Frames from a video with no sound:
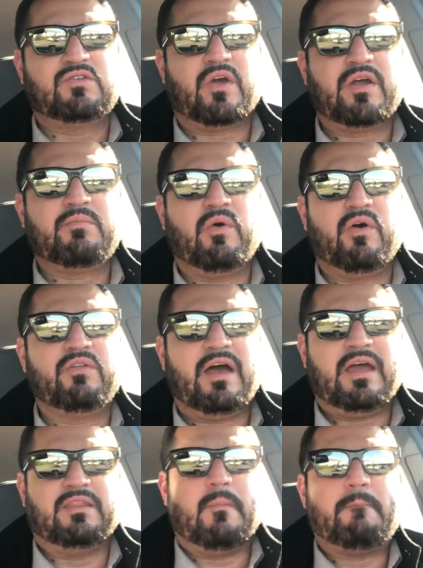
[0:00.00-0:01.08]
Try to boil
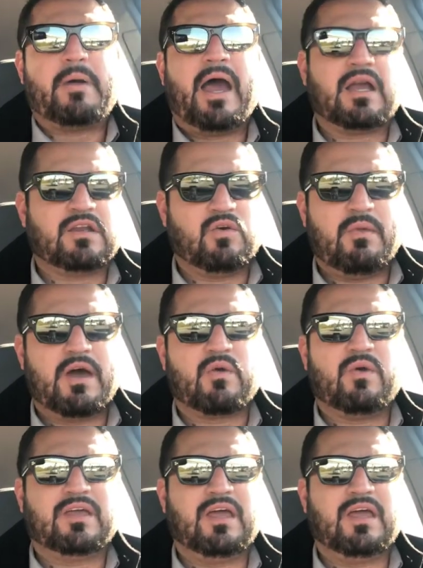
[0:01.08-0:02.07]
that in the back, no matter what.